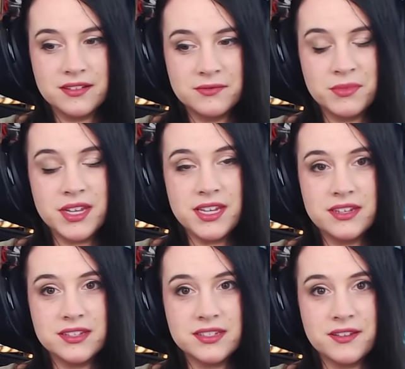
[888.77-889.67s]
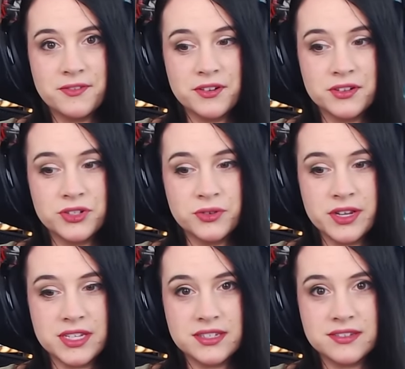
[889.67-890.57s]
But he does give her a
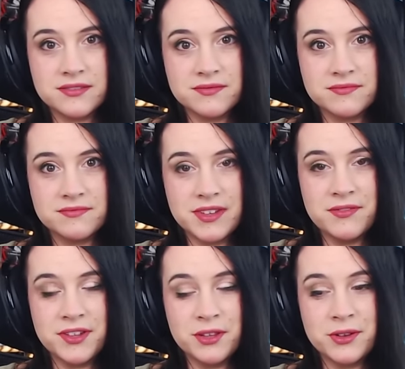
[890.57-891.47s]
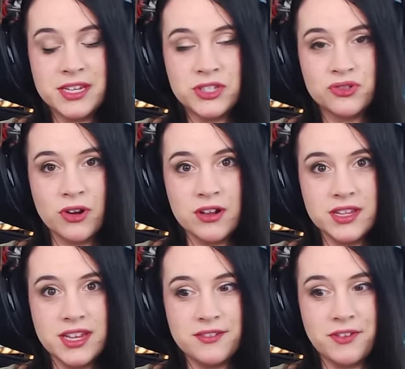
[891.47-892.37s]
choice, even though he strongly
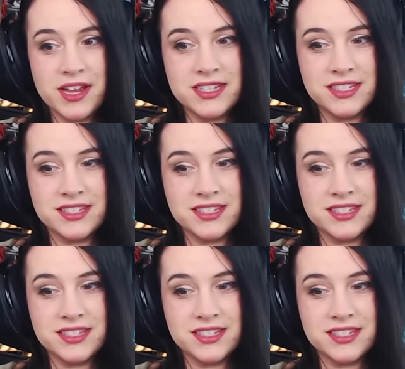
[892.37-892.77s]
advises